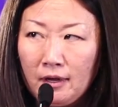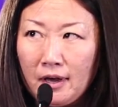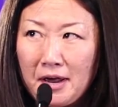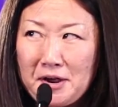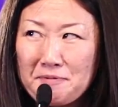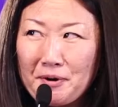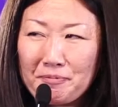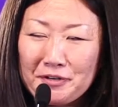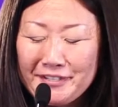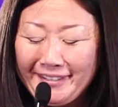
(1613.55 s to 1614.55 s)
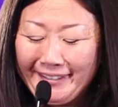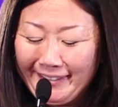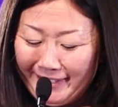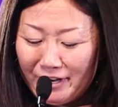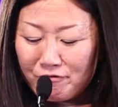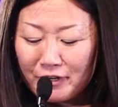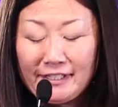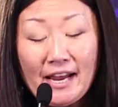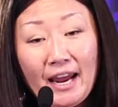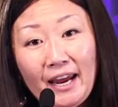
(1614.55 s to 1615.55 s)
a person for a
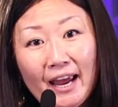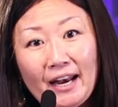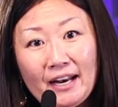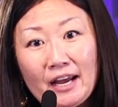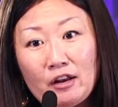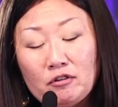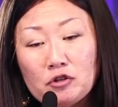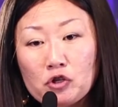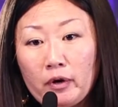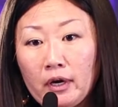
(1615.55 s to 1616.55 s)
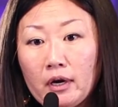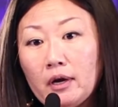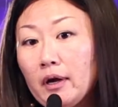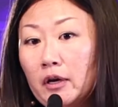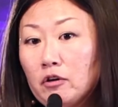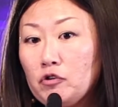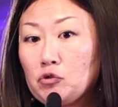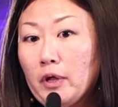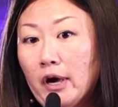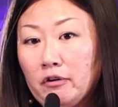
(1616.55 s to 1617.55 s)
day, and showing an
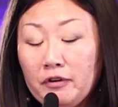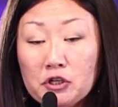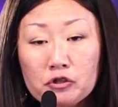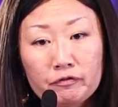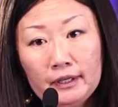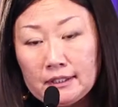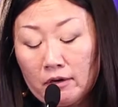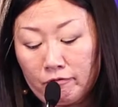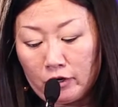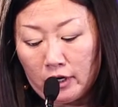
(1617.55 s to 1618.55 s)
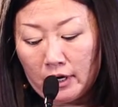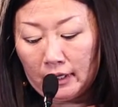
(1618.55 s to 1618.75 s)
individual how to fish feeds them for a